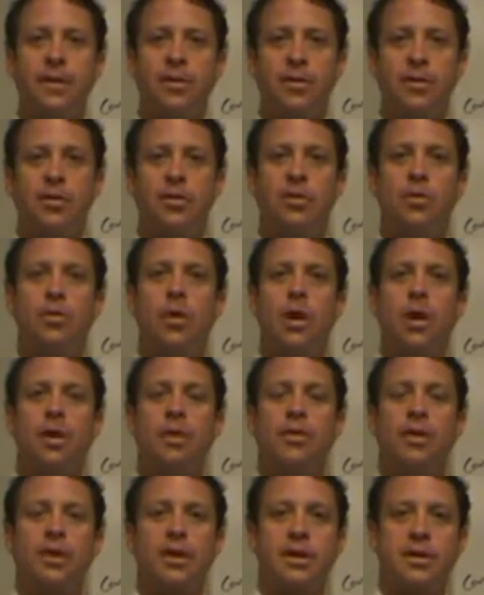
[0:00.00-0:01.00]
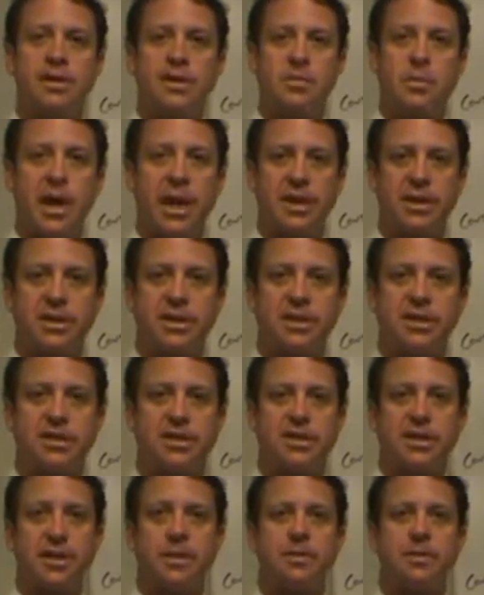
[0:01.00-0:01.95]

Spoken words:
to do all their inspections,